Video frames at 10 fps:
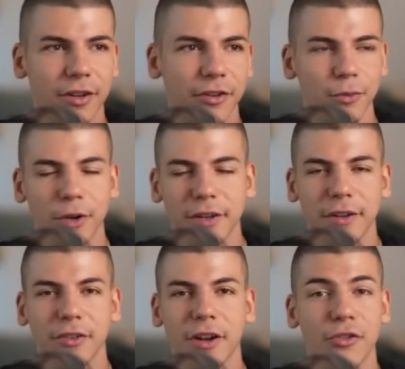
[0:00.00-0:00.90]
Does it work in
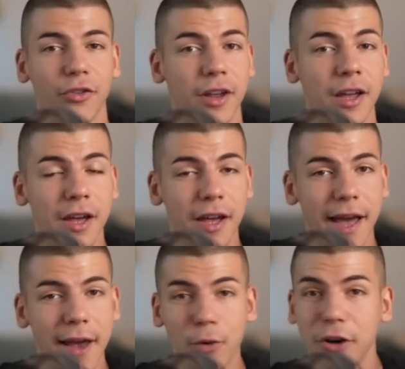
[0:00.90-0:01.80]
this country?
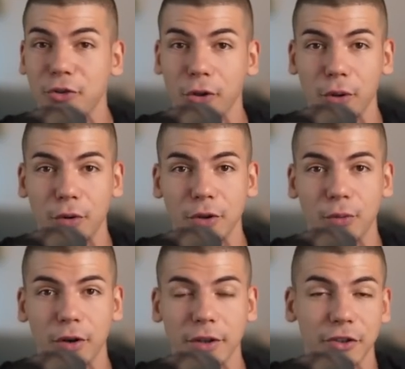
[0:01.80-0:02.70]
It works all over the
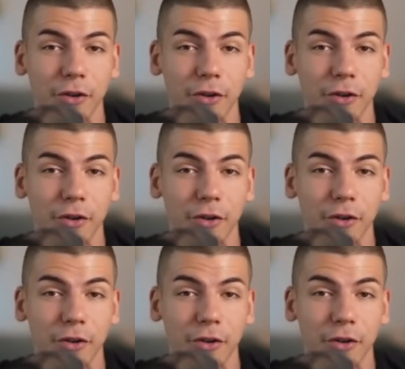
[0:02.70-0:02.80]
world. As